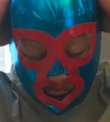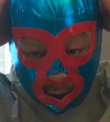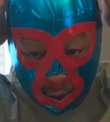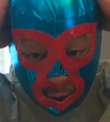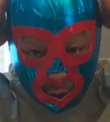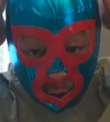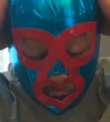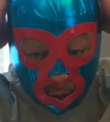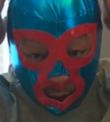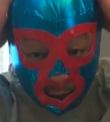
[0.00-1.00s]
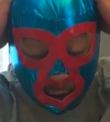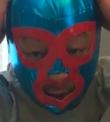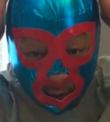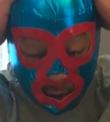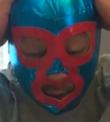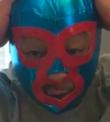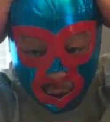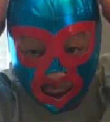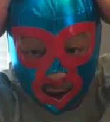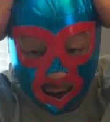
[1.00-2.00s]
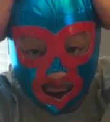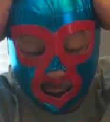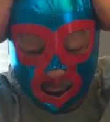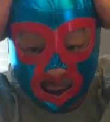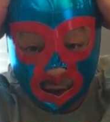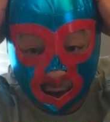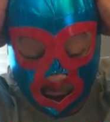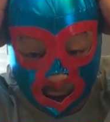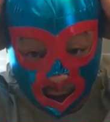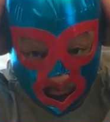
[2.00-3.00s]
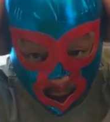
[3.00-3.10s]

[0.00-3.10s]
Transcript: I do want to train in wrestling.